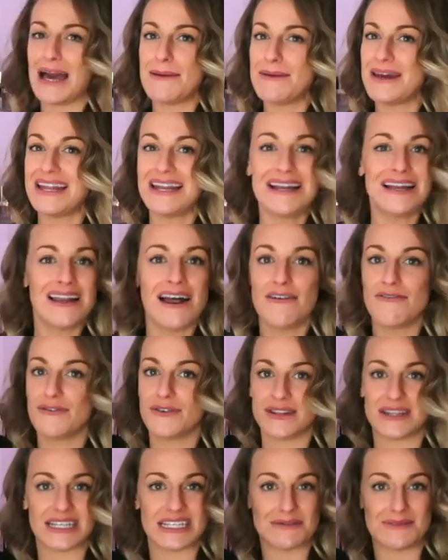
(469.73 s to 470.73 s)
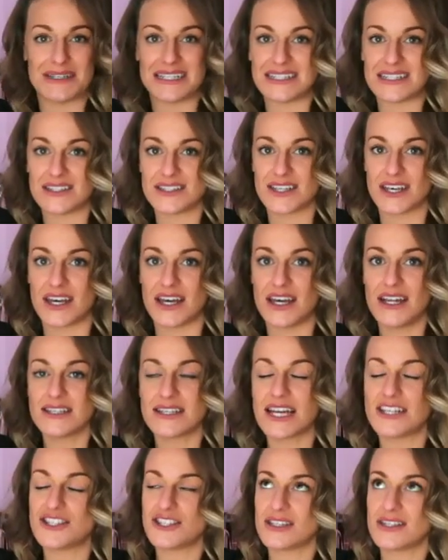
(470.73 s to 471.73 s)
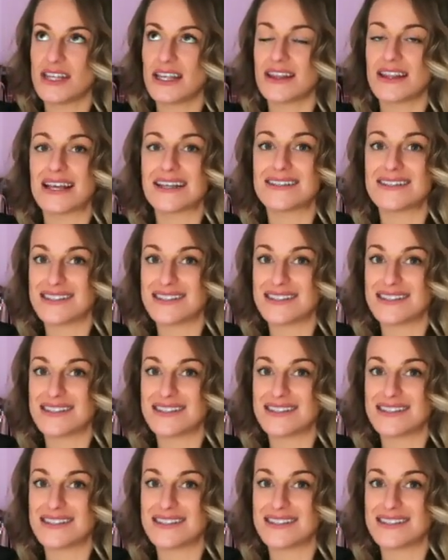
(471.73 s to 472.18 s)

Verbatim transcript: i'm in love with these pleated skirts i just think they're